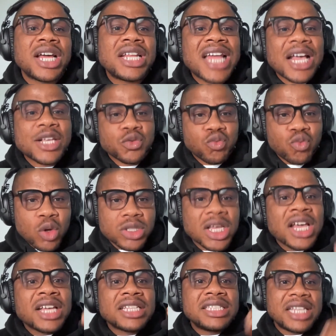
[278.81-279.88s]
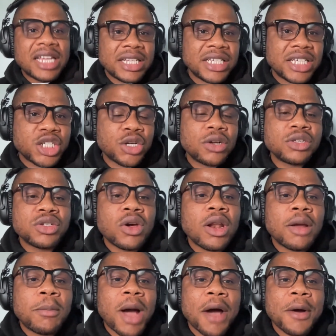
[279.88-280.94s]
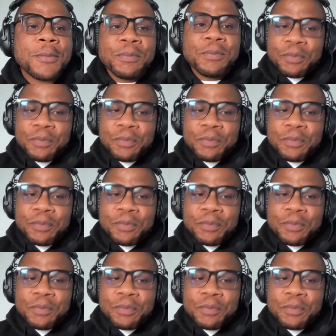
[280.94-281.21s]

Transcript: and that's what delegation is all about.